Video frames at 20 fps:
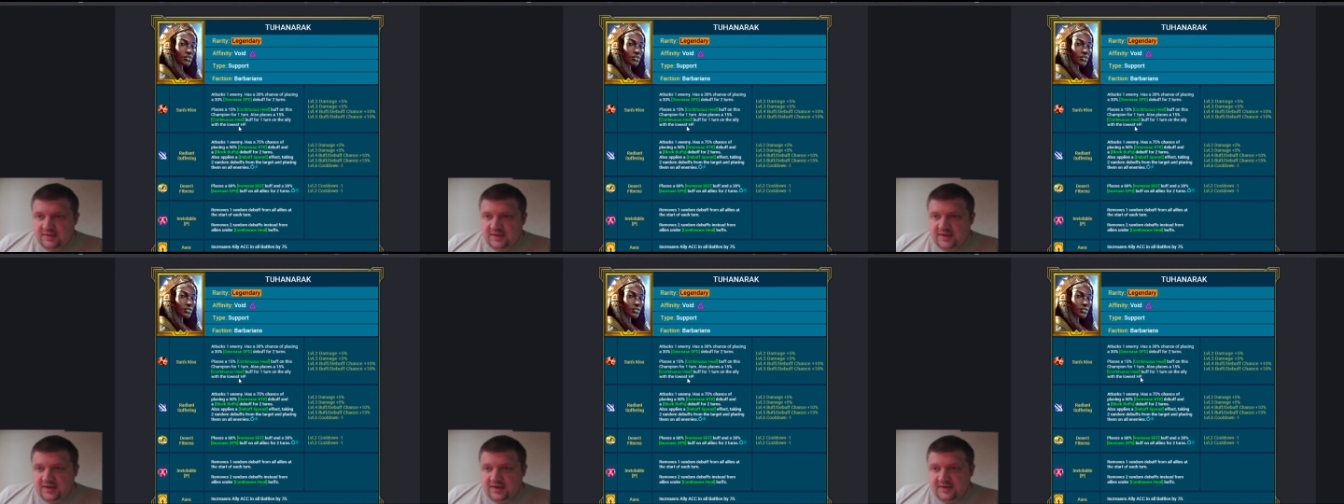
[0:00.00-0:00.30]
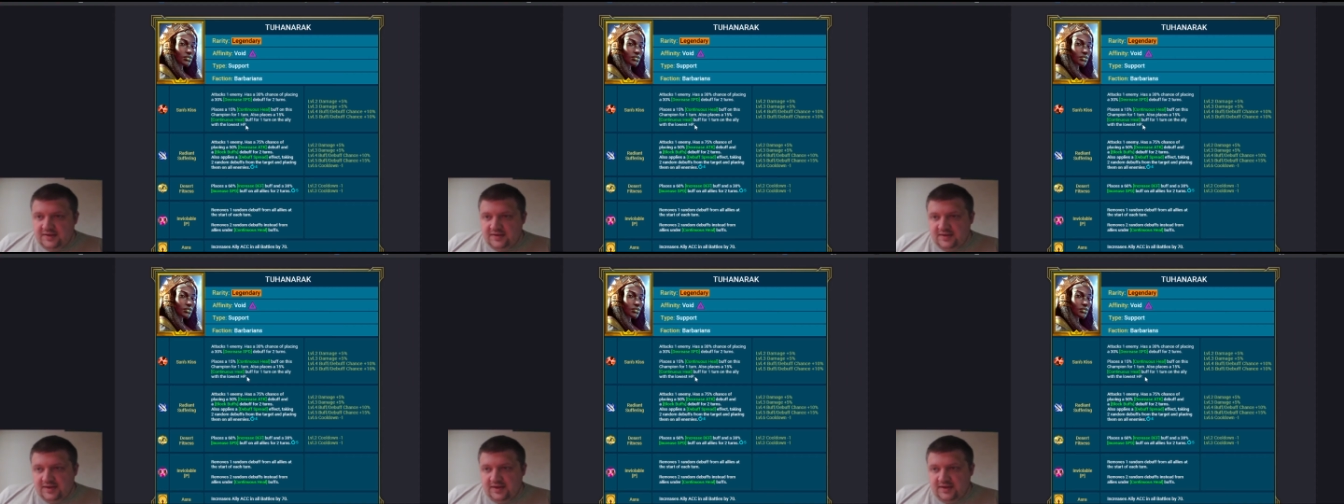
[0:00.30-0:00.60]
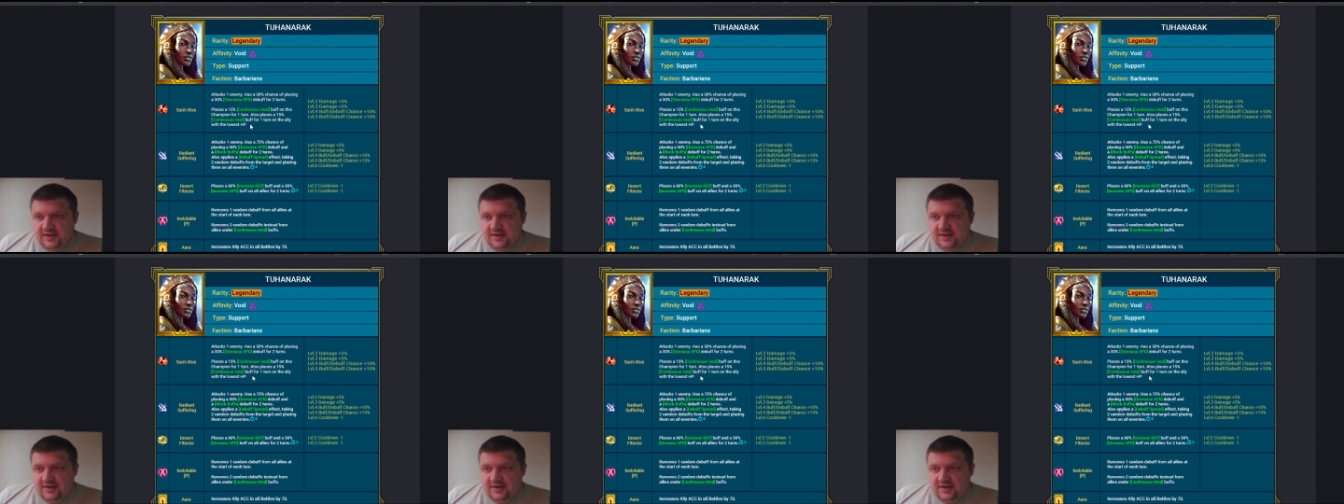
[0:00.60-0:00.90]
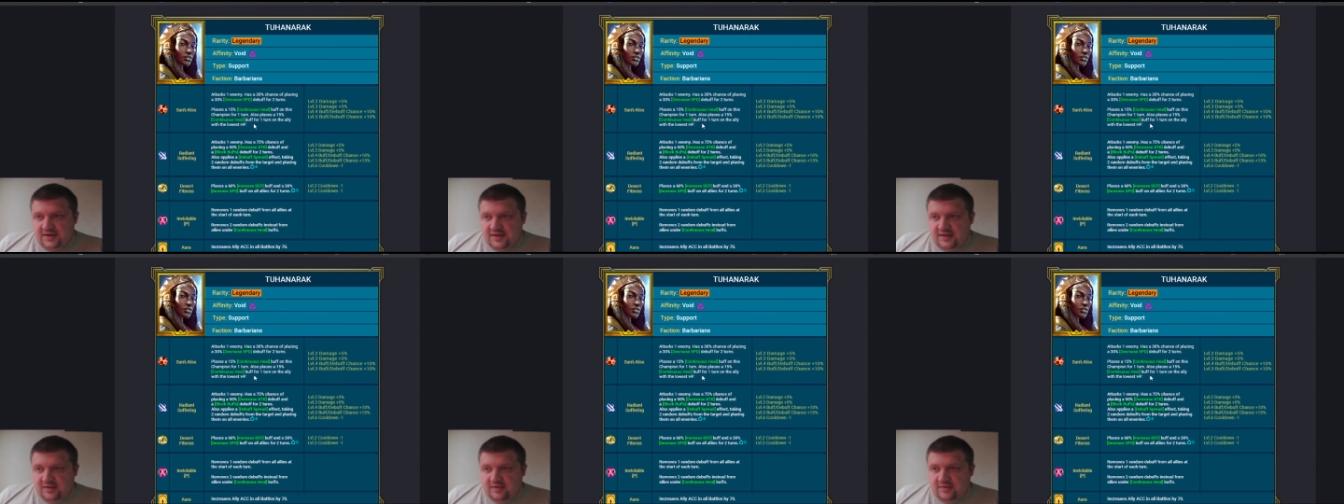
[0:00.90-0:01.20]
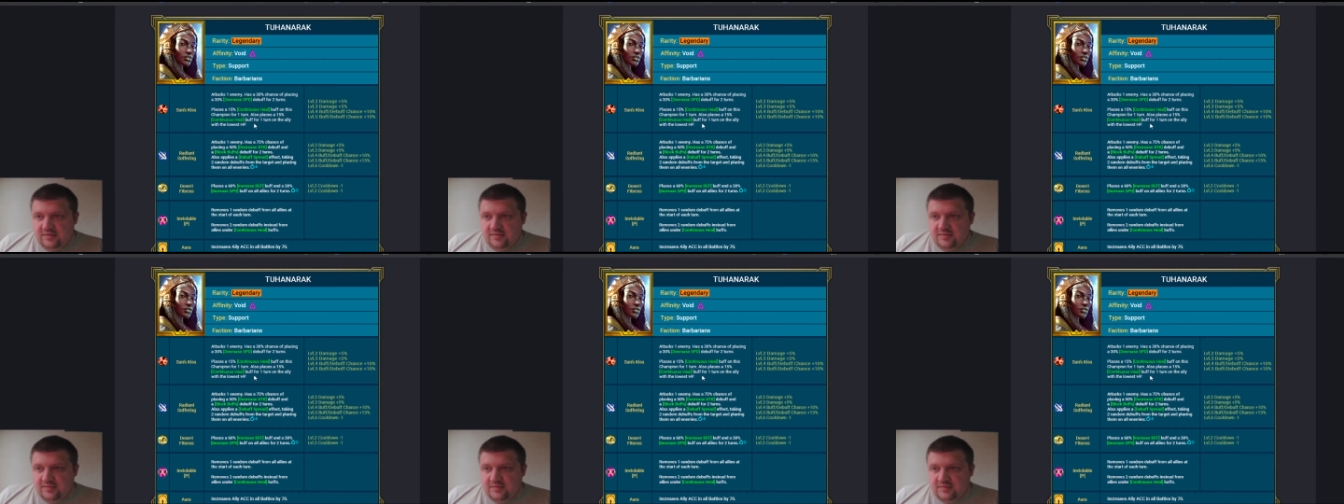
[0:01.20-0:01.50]
and gaining a
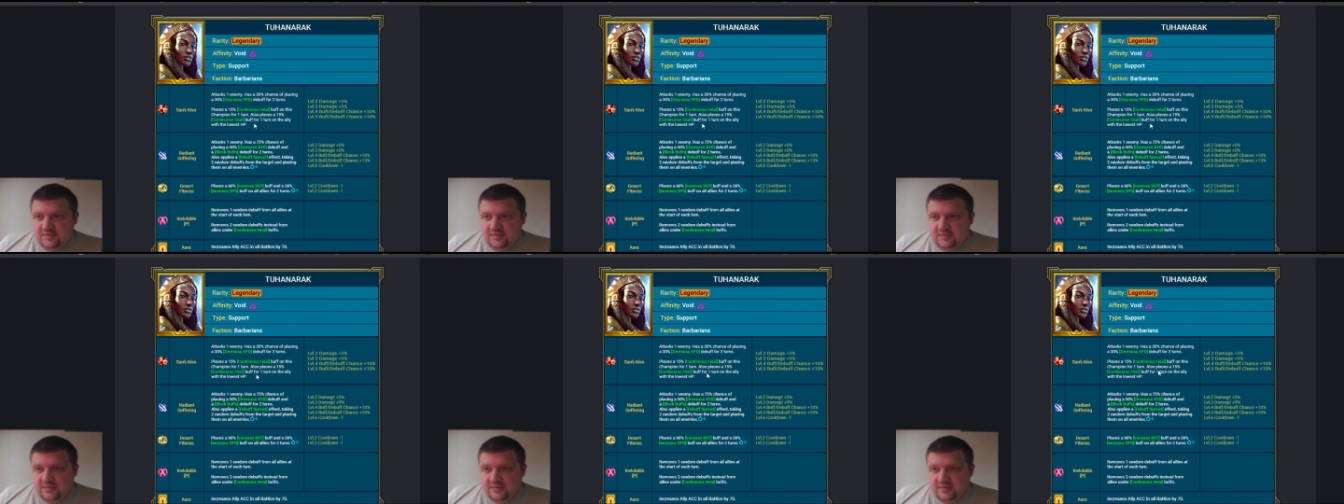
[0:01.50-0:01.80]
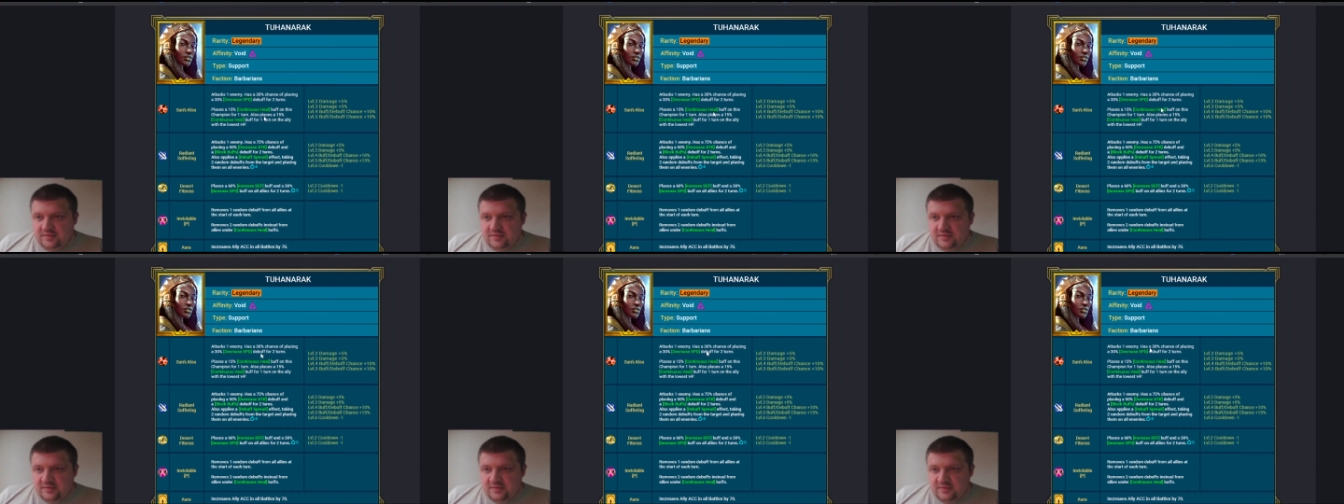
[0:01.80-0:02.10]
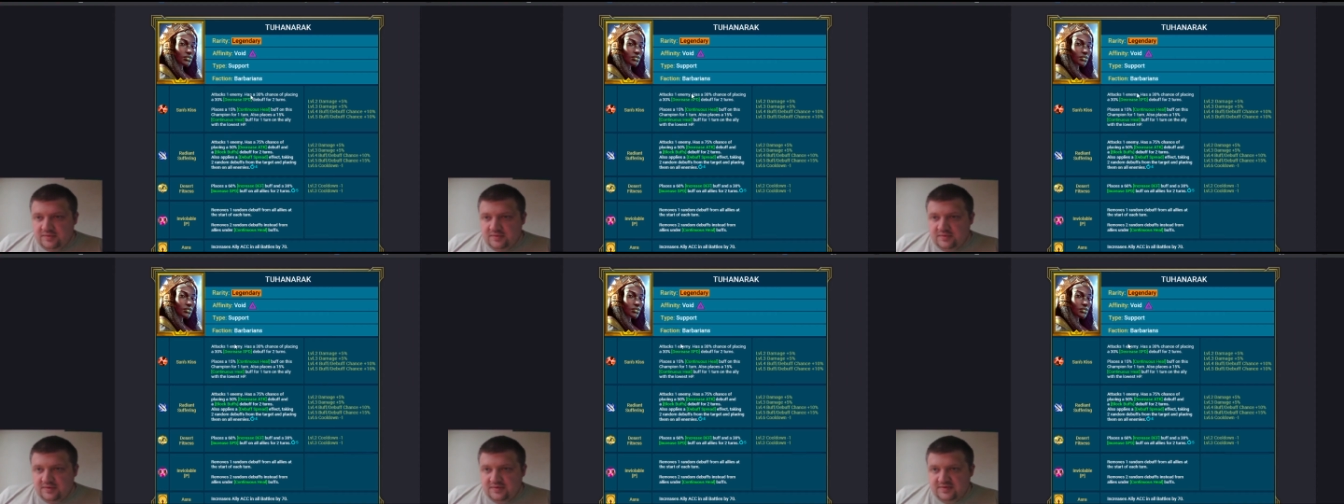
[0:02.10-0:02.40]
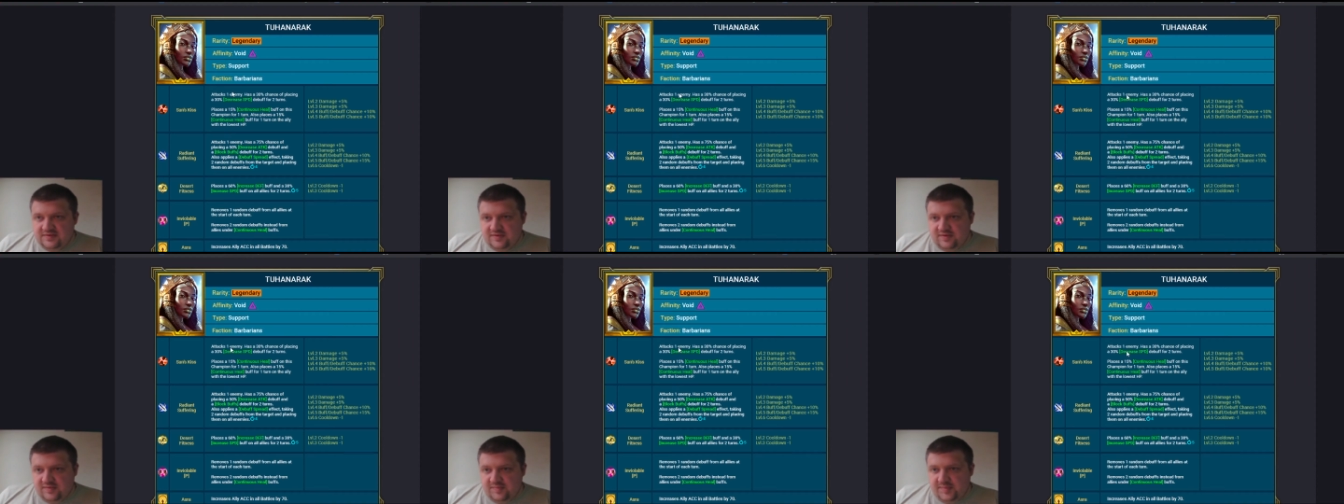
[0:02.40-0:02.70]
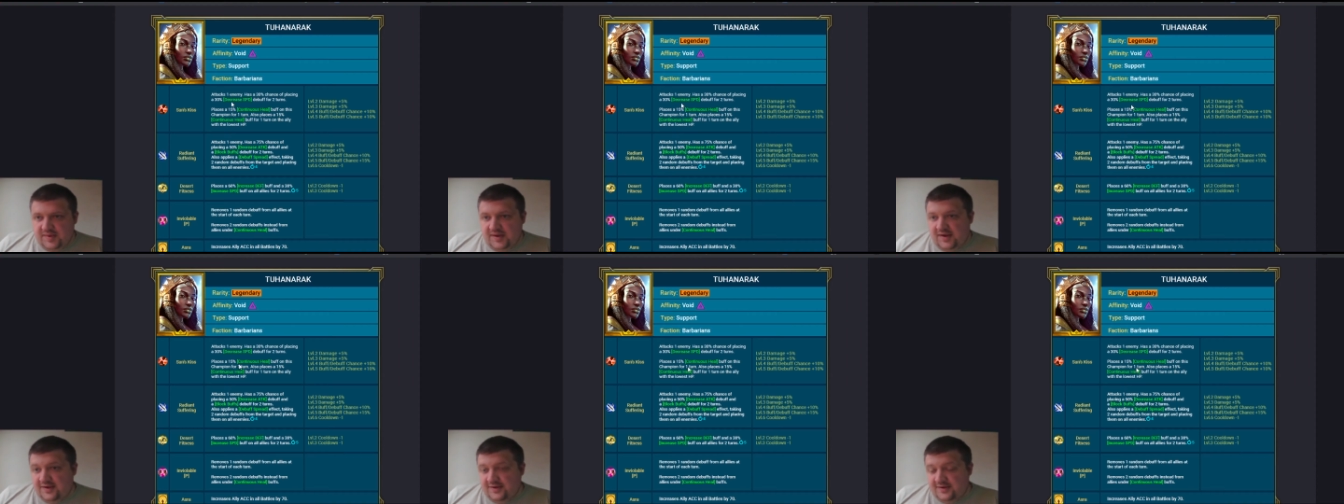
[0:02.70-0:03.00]
heal.
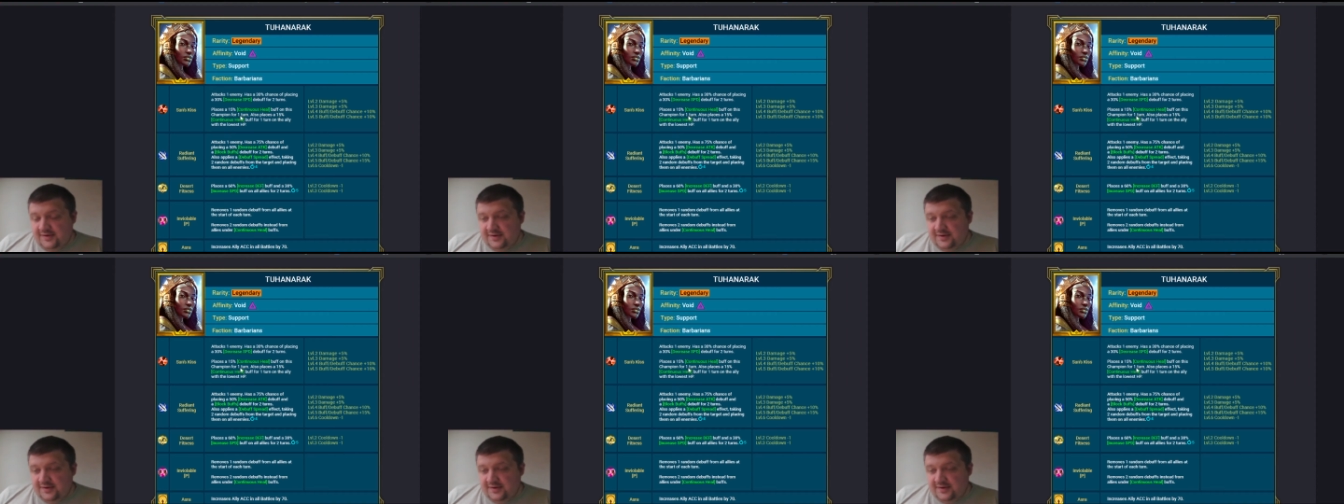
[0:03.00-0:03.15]
Bad.